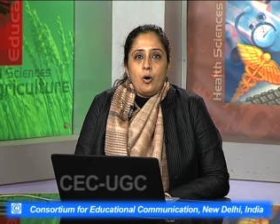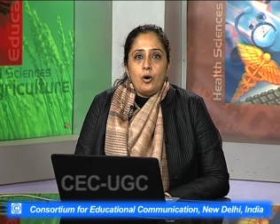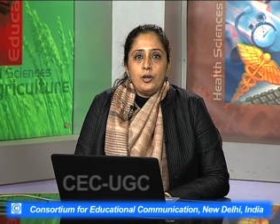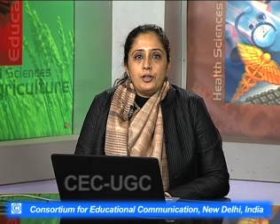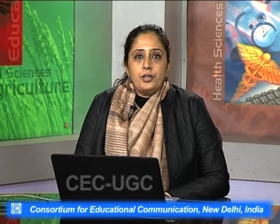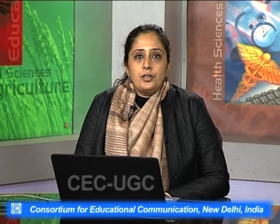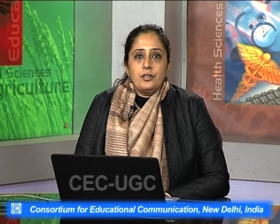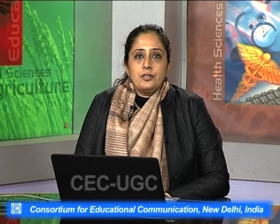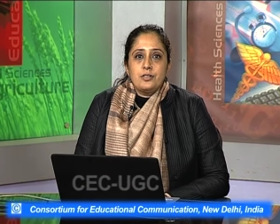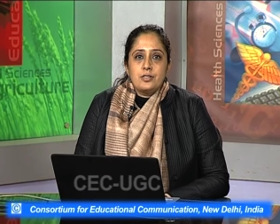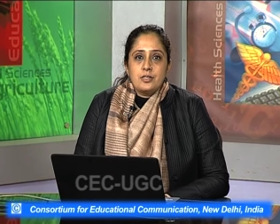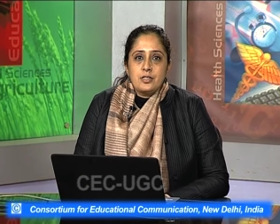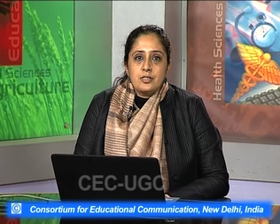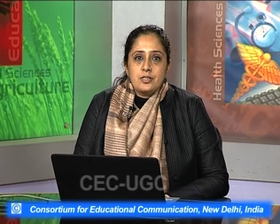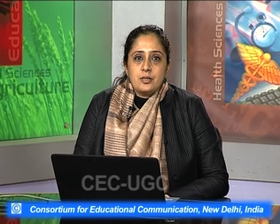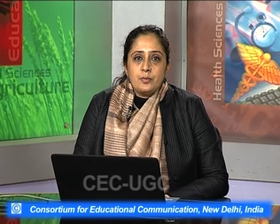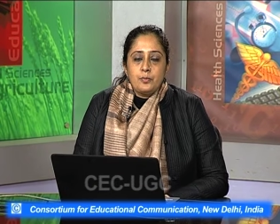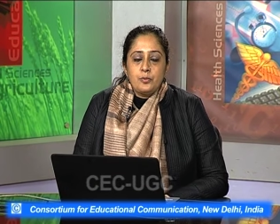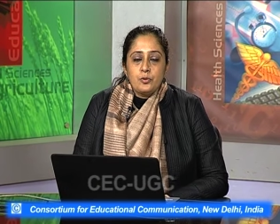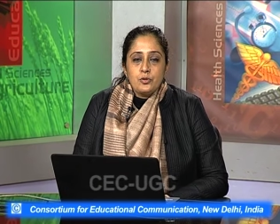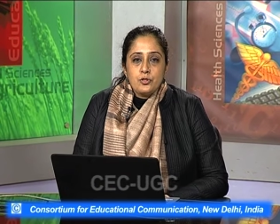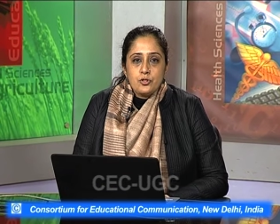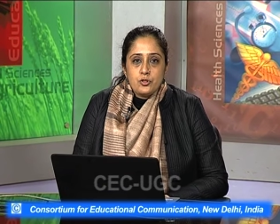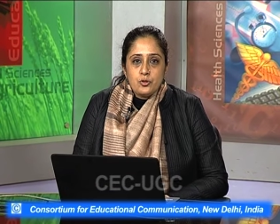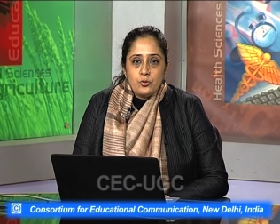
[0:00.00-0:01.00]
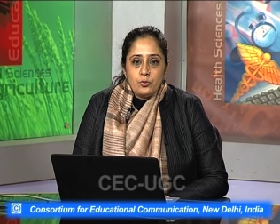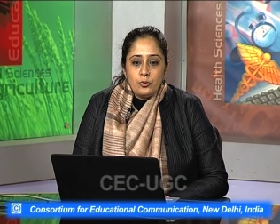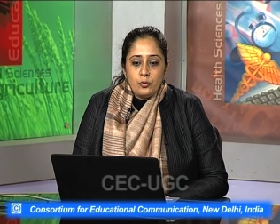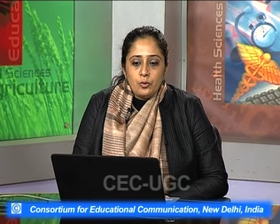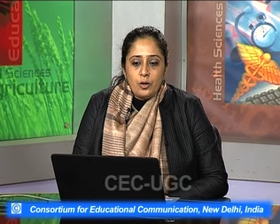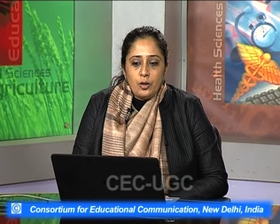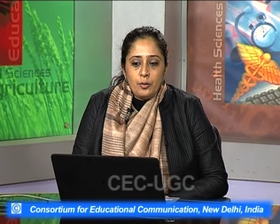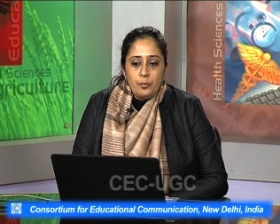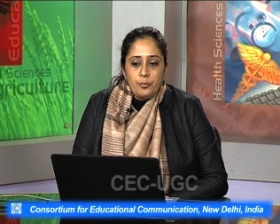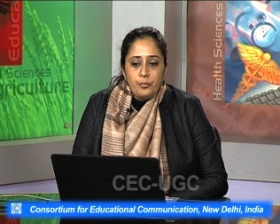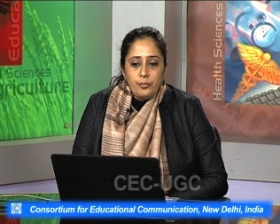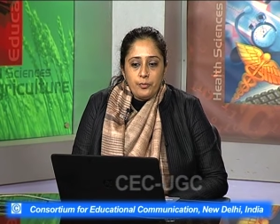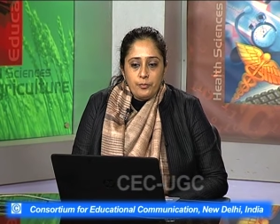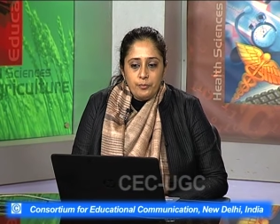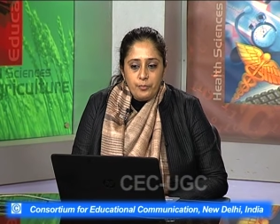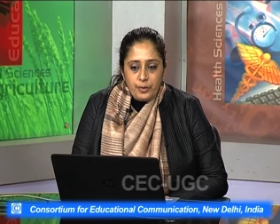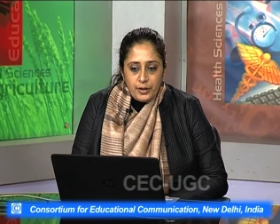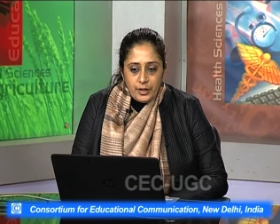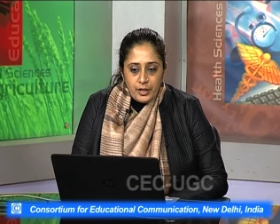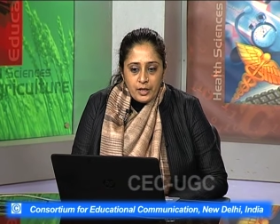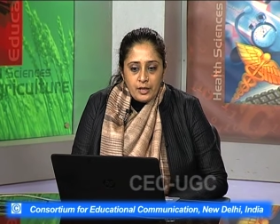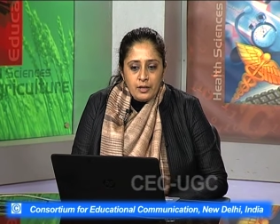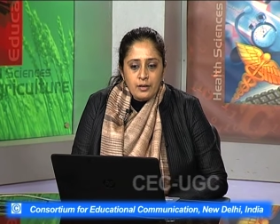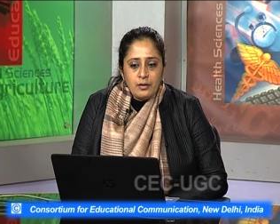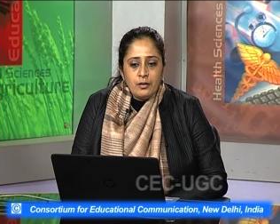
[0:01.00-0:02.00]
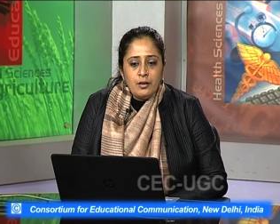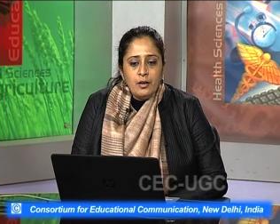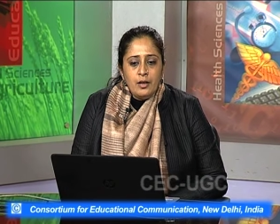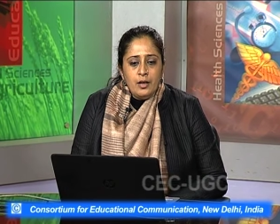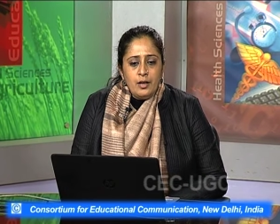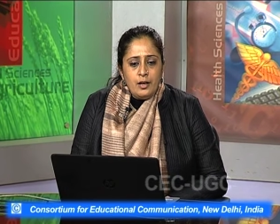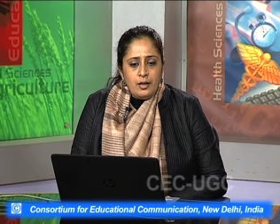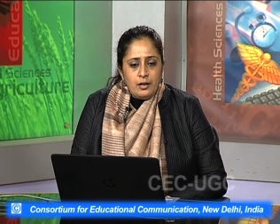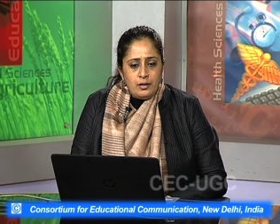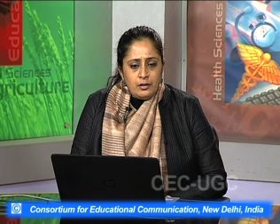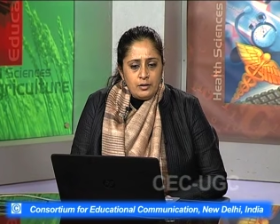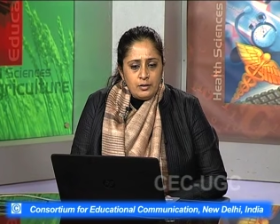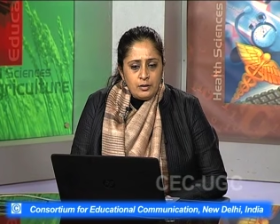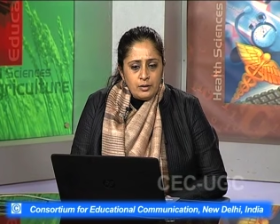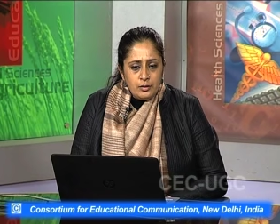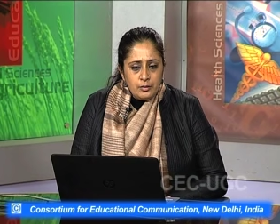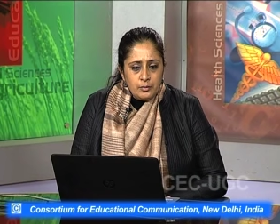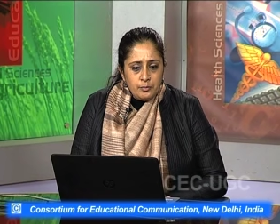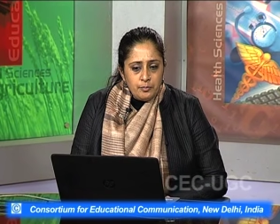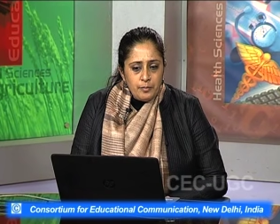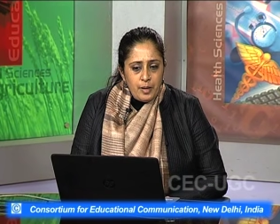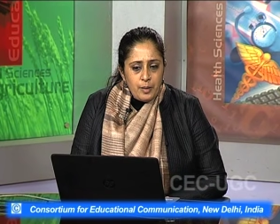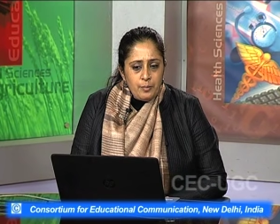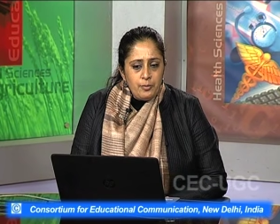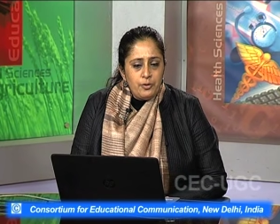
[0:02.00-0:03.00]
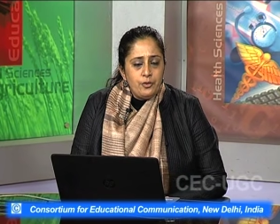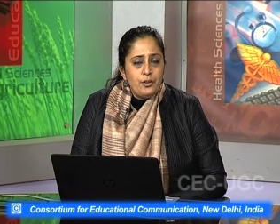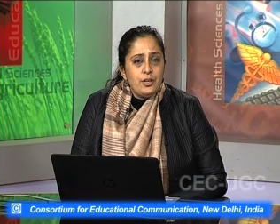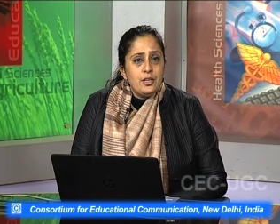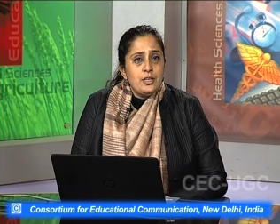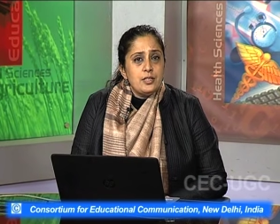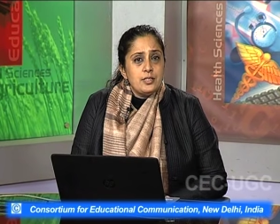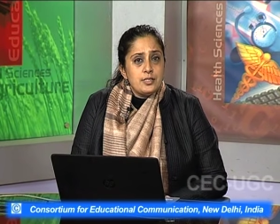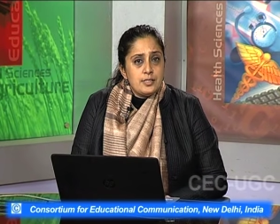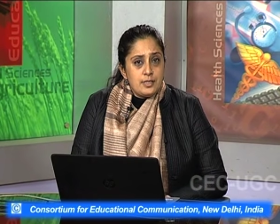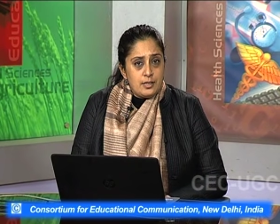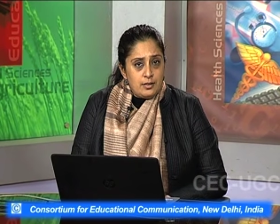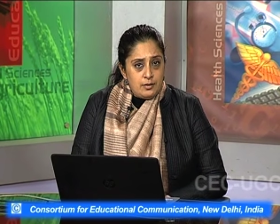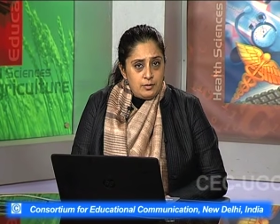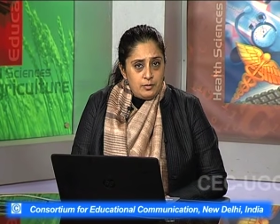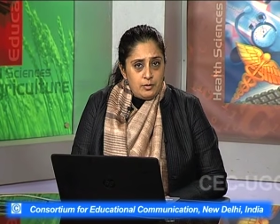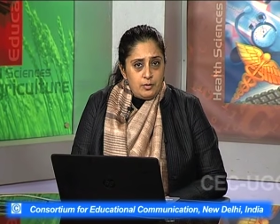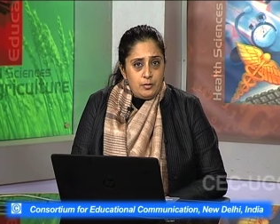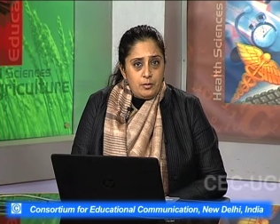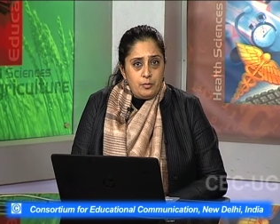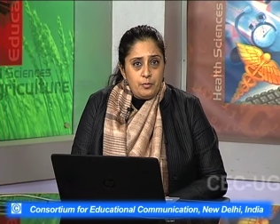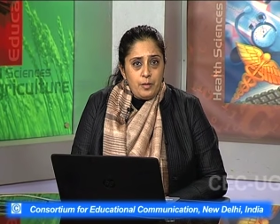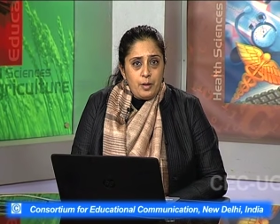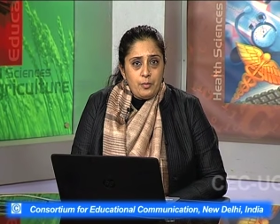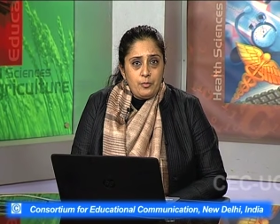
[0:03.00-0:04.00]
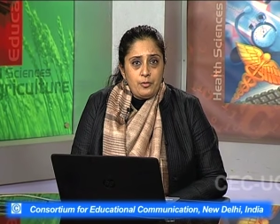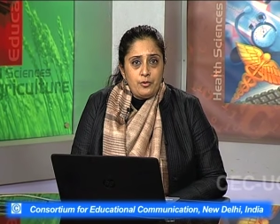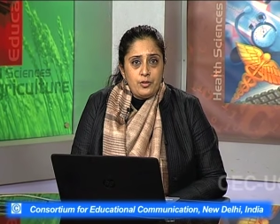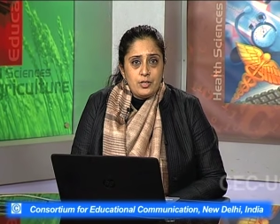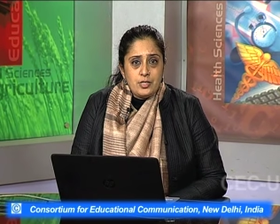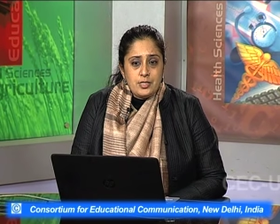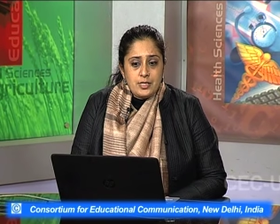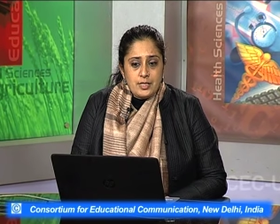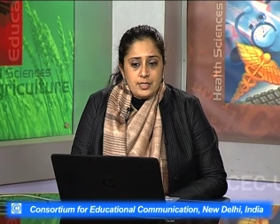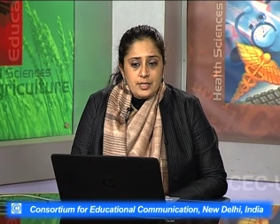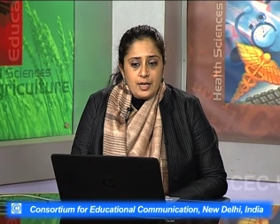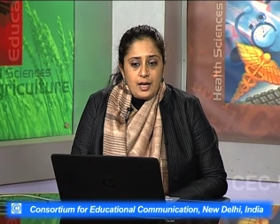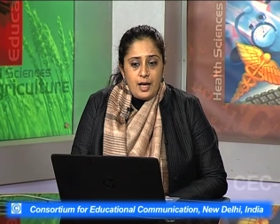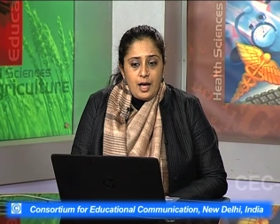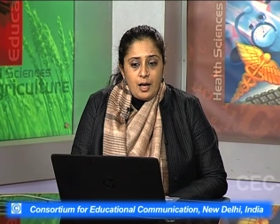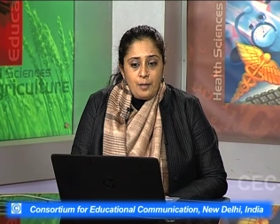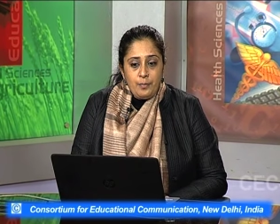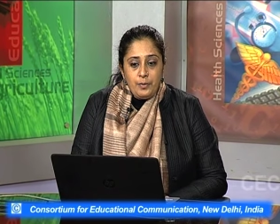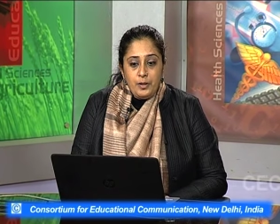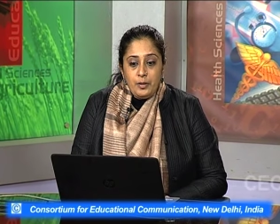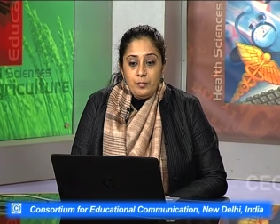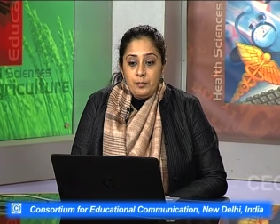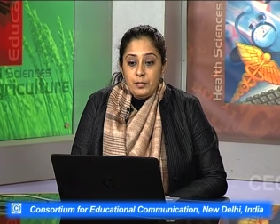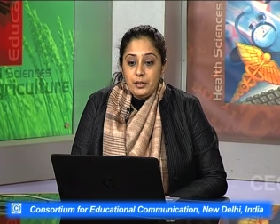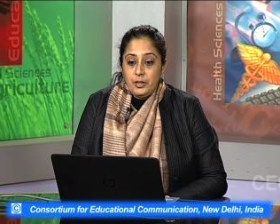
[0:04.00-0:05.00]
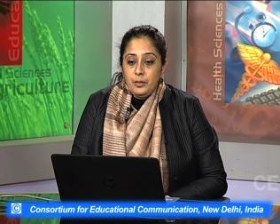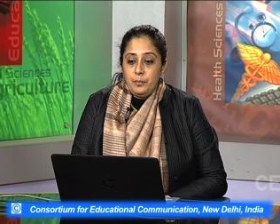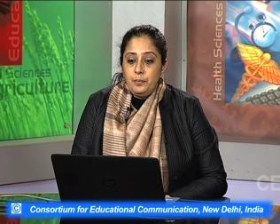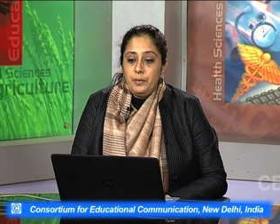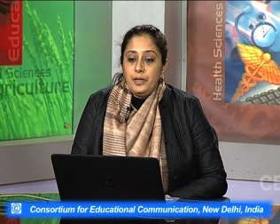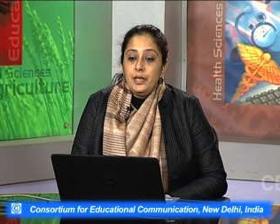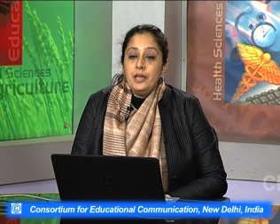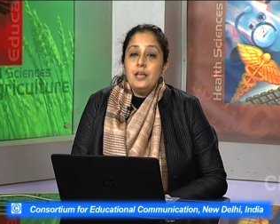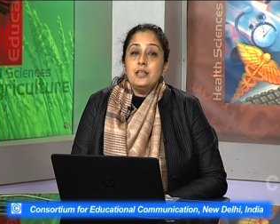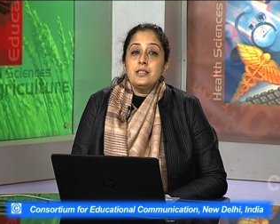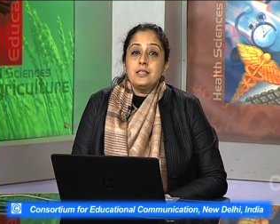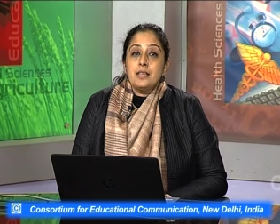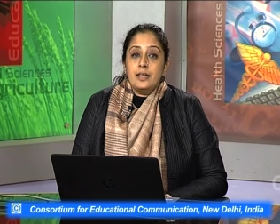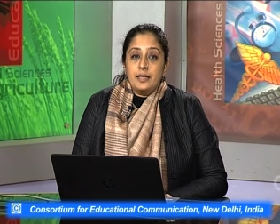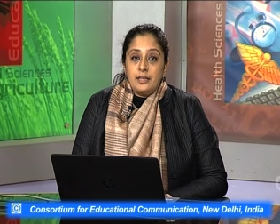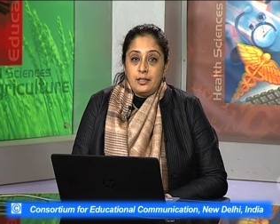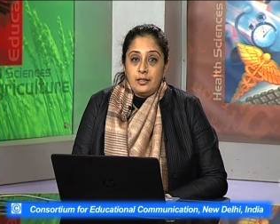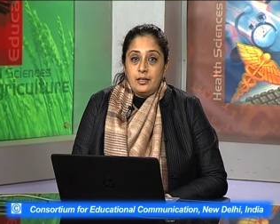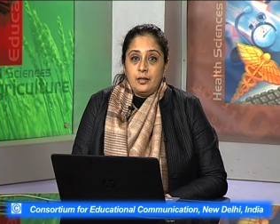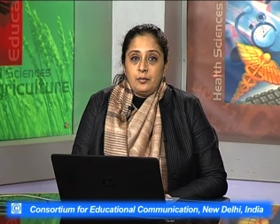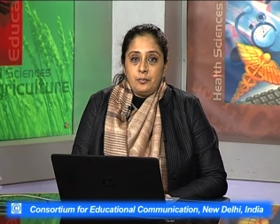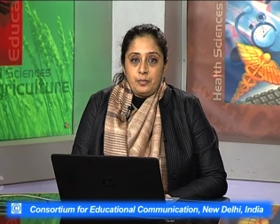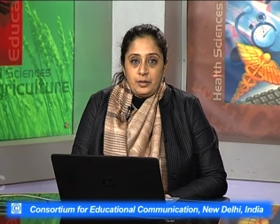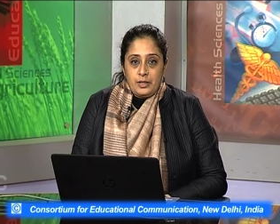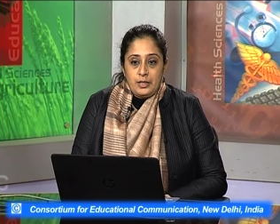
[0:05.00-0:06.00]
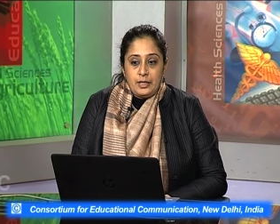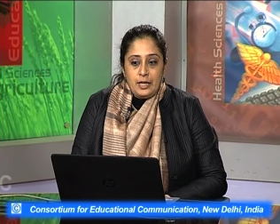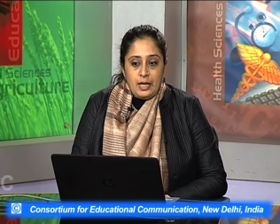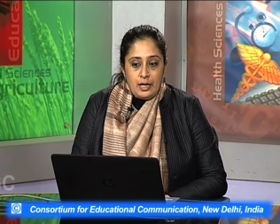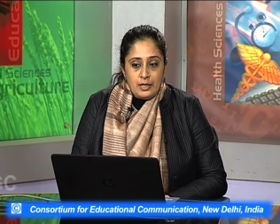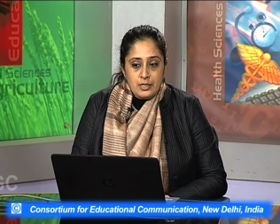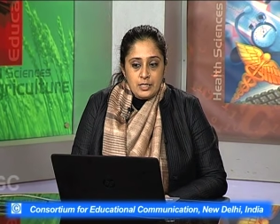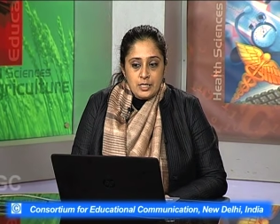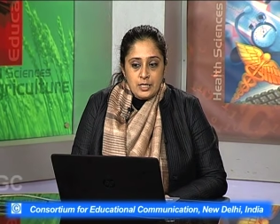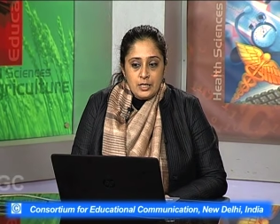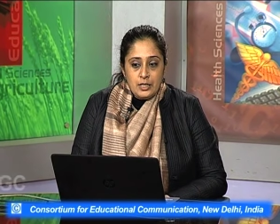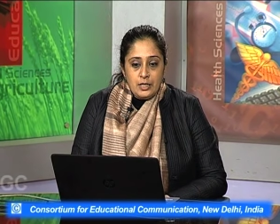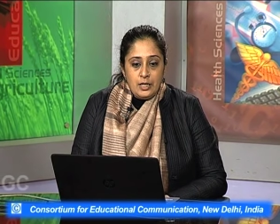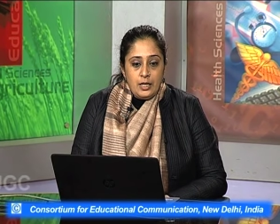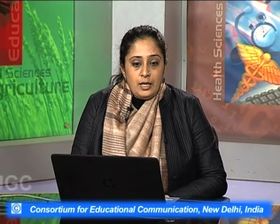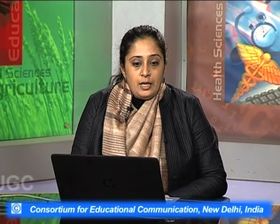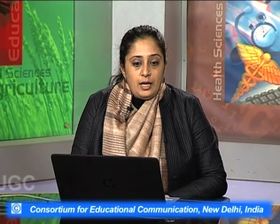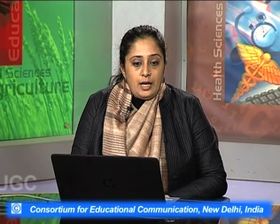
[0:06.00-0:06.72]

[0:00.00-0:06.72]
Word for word: audience, it's supposed to bring in memories, memories that are happy. But the play is anything but that.